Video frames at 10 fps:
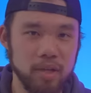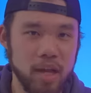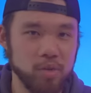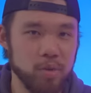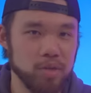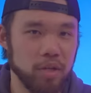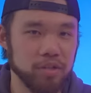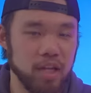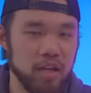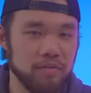As a
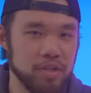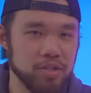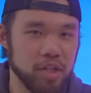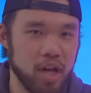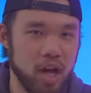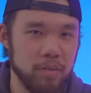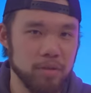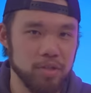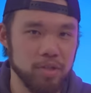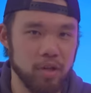result, you have these
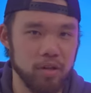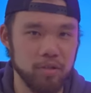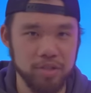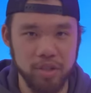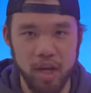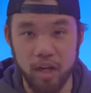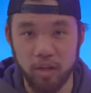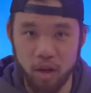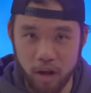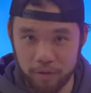
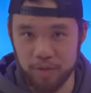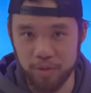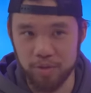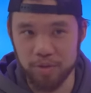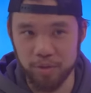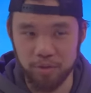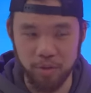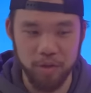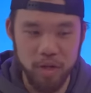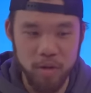commissar-style officers who
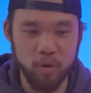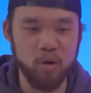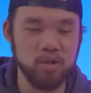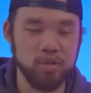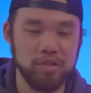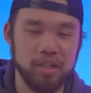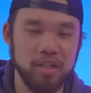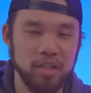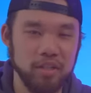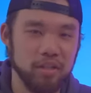are more
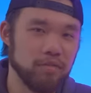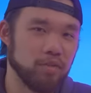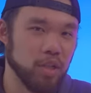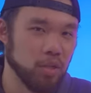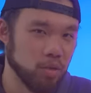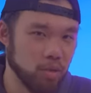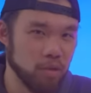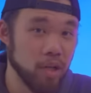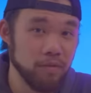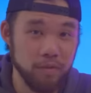interested in delivering
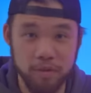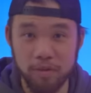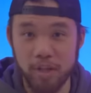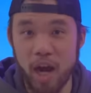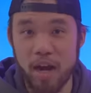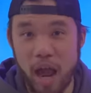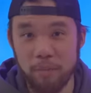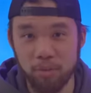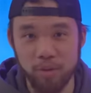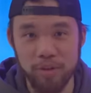glory for their god
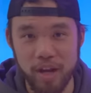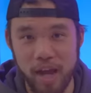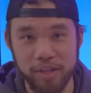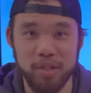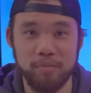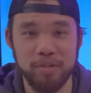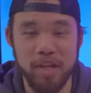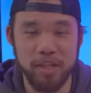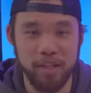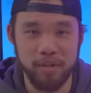emperor than actually
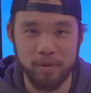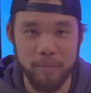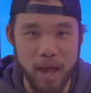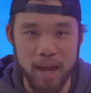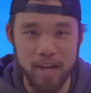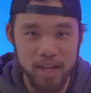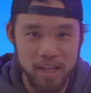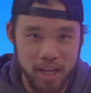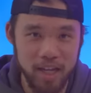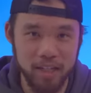protecting their men
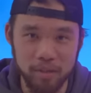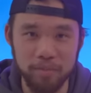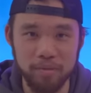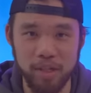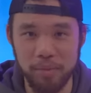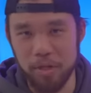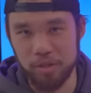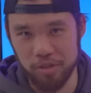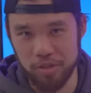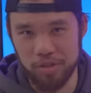and completing
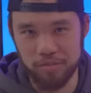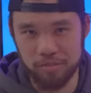missions.